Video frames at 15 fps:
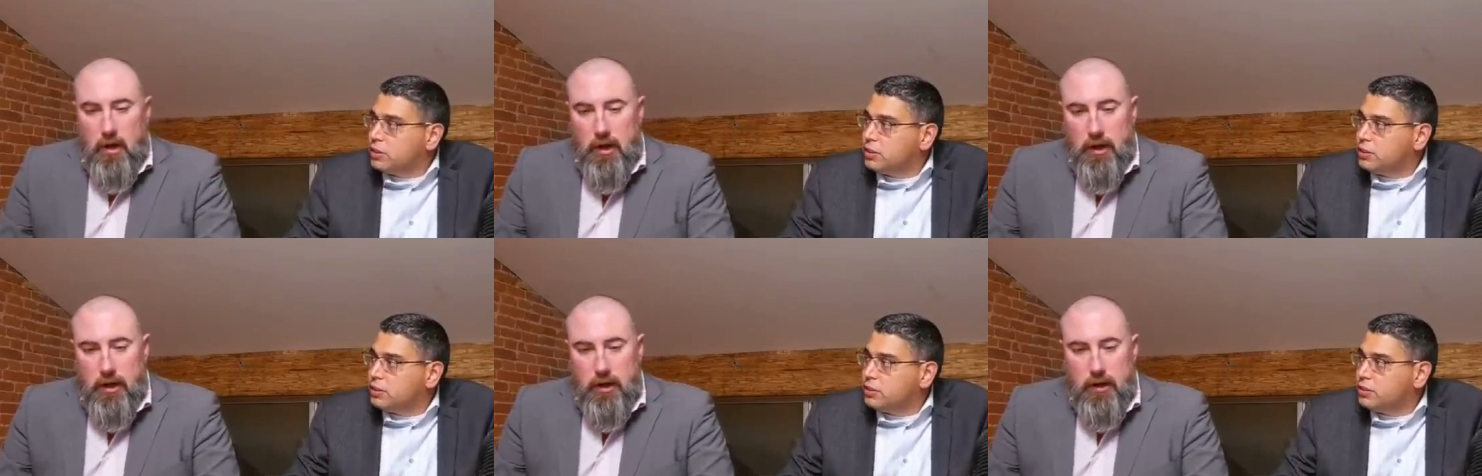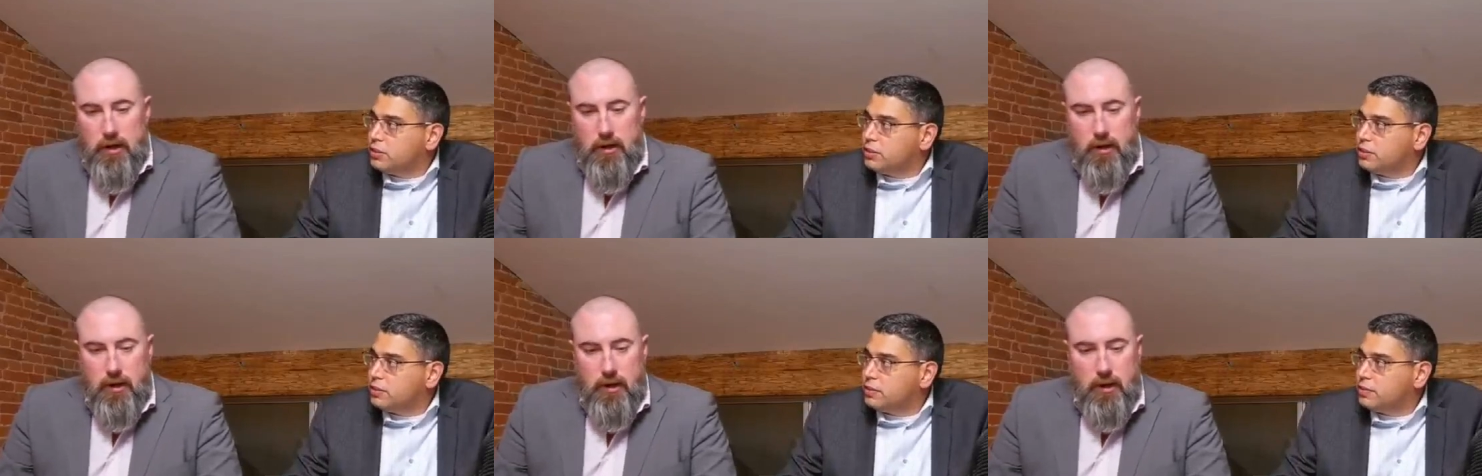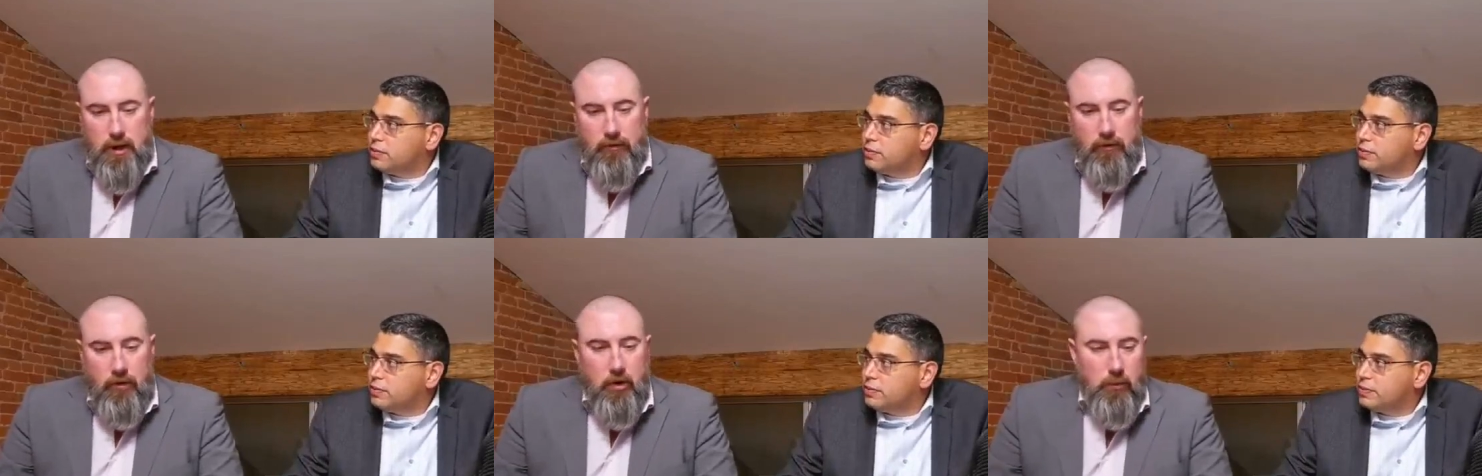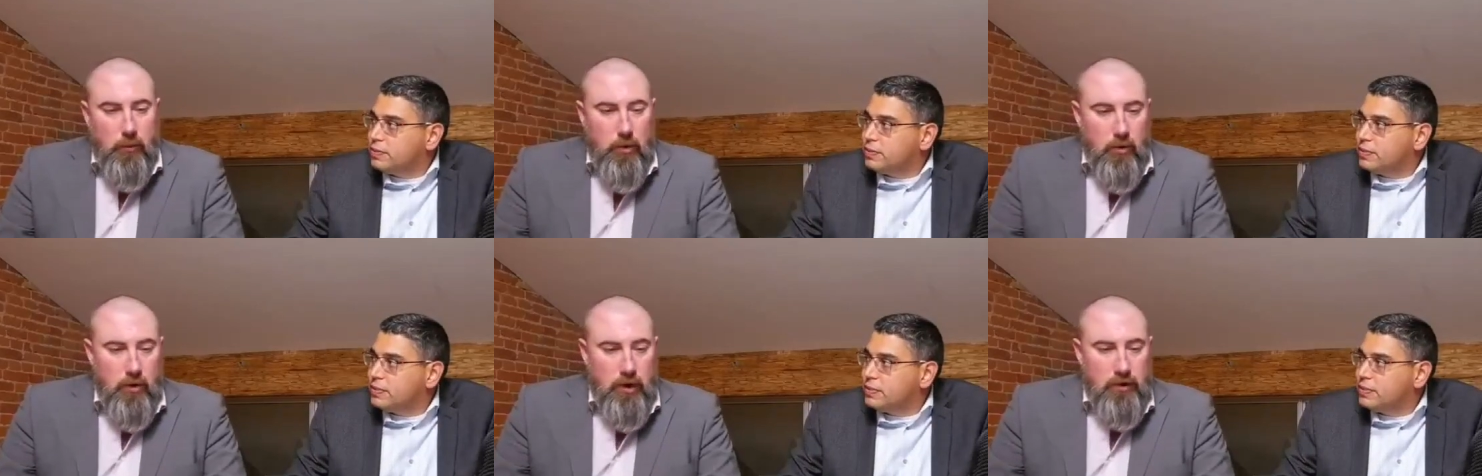Speaker 1: Well, uh,
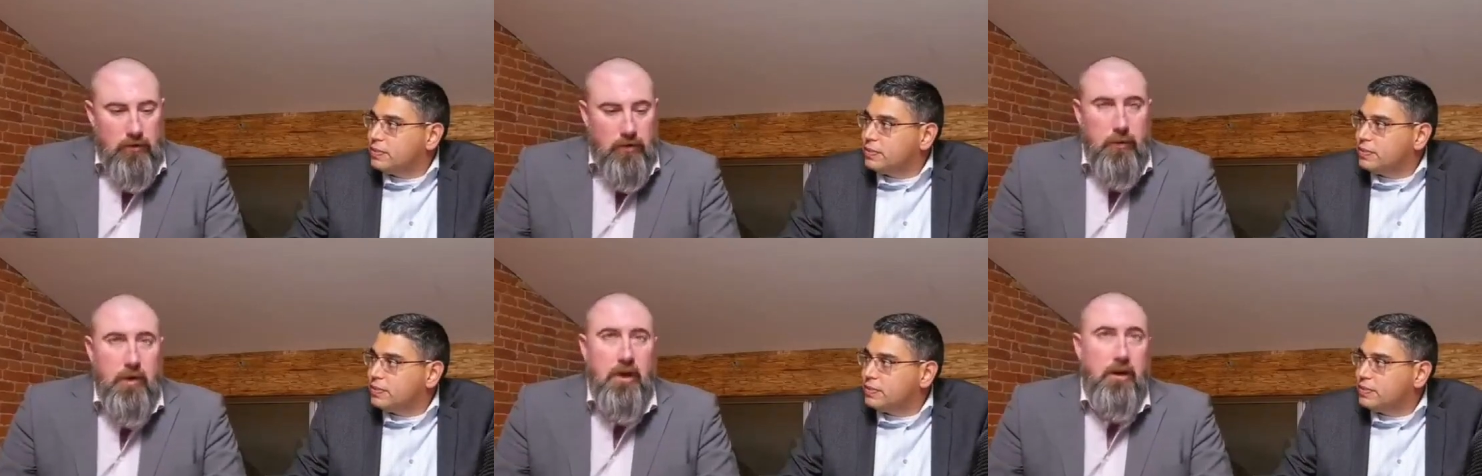it's a good point.